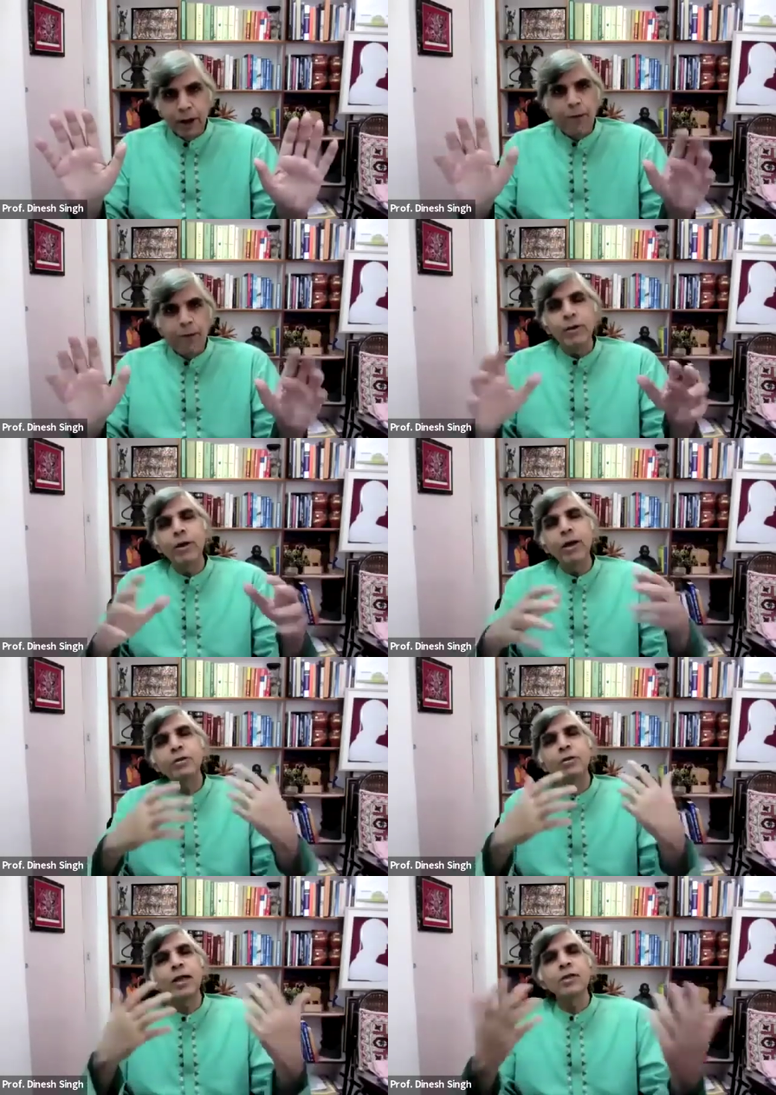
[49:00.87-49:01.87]

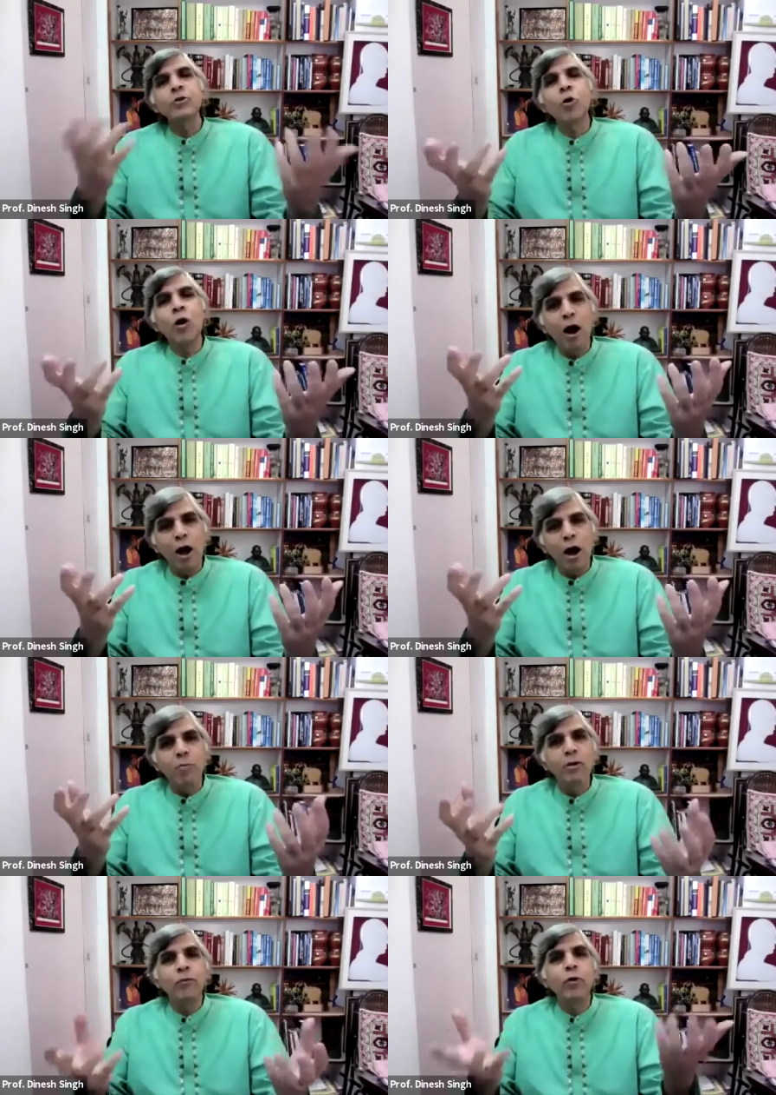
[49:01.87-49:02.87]
There is no
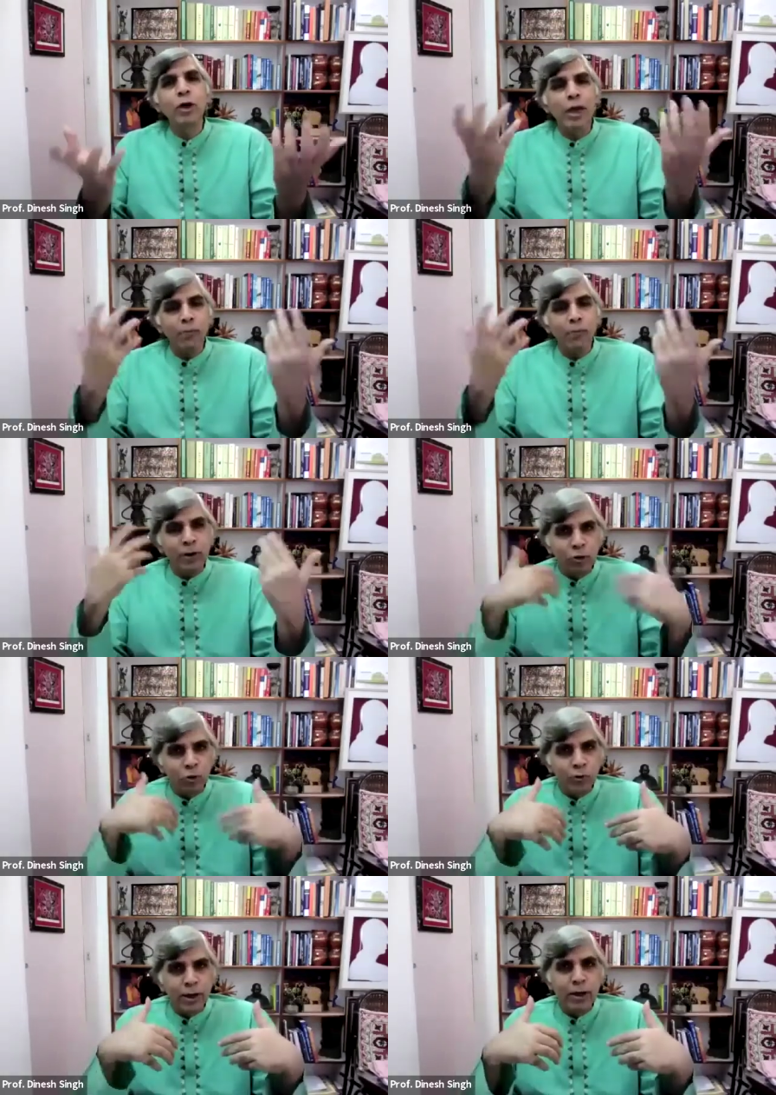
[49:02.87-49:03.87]
harm if you keep
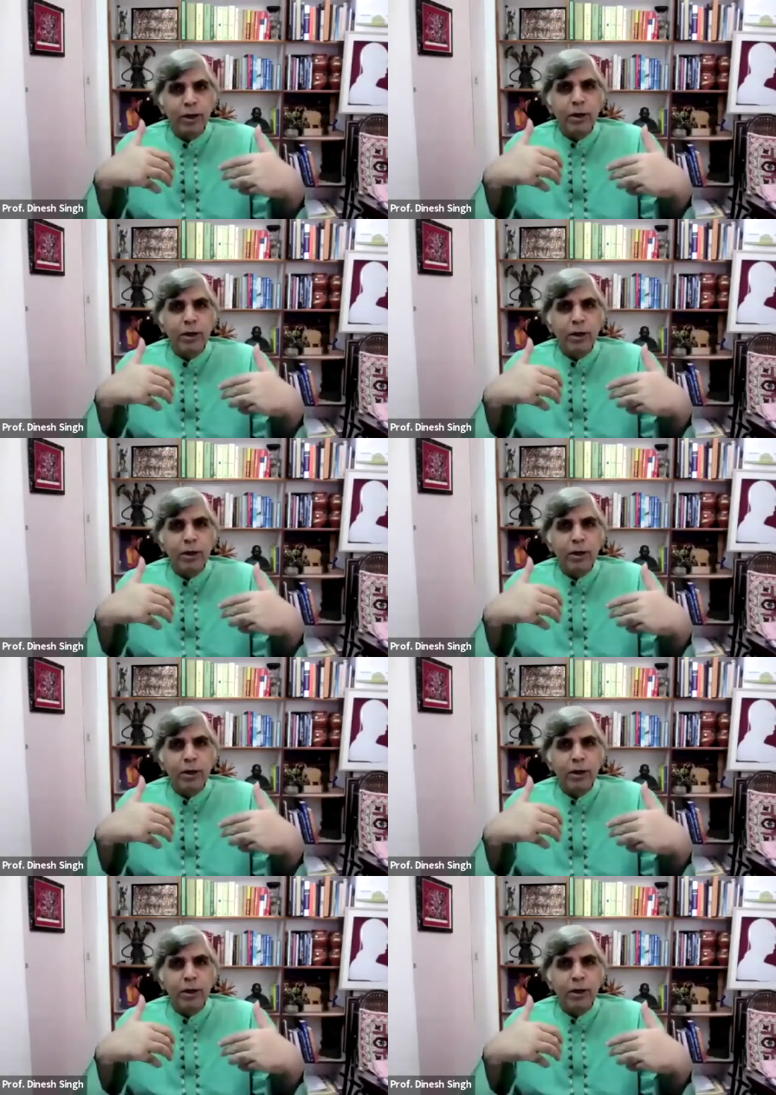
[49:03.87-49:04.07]
consuming